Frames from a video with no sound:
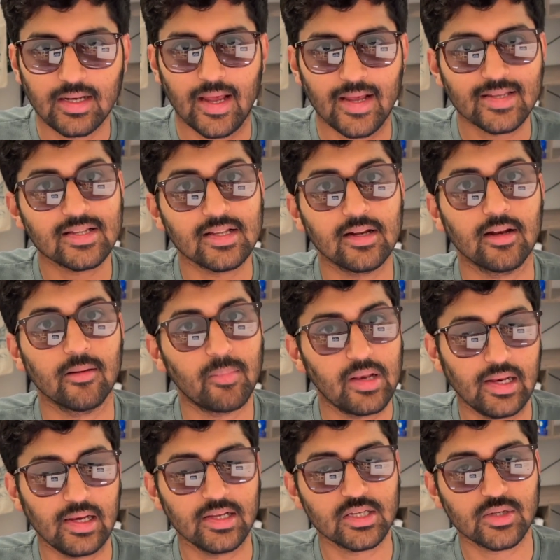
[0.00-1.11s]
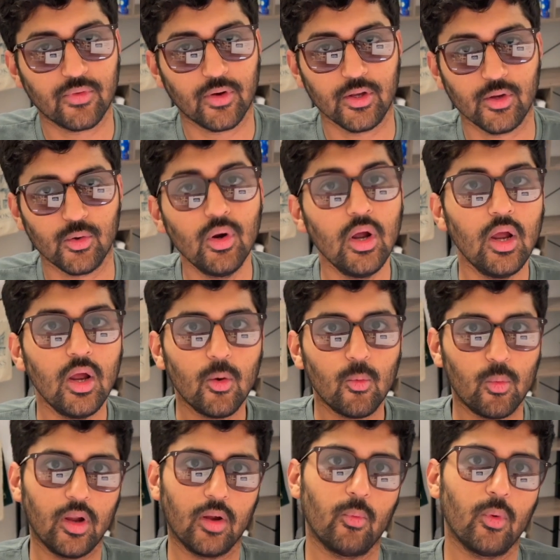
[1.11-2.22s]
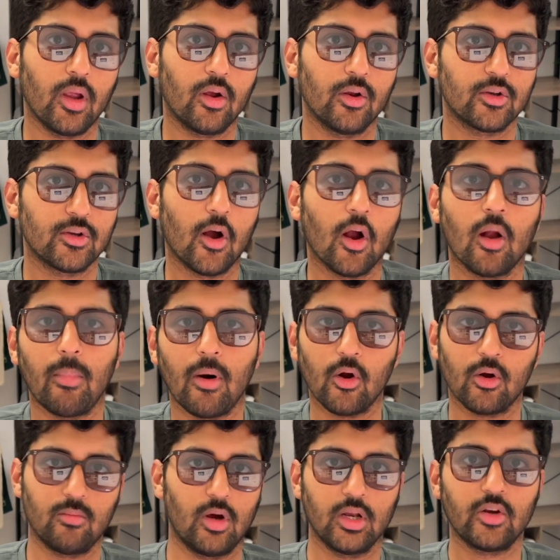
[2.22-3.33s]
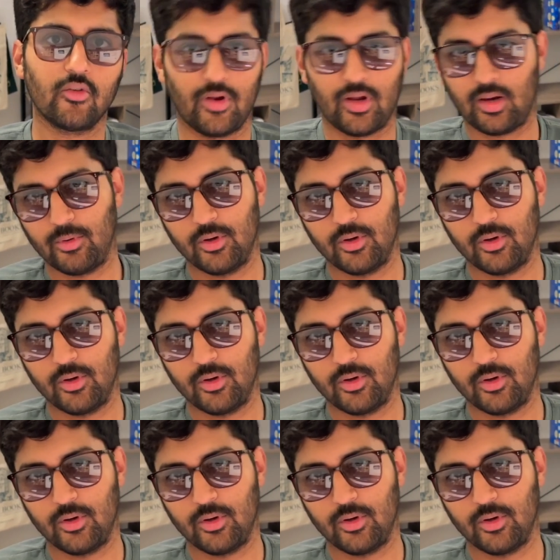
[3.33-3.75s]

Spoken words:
nice little playlist for you where we're going to talk about monitoring.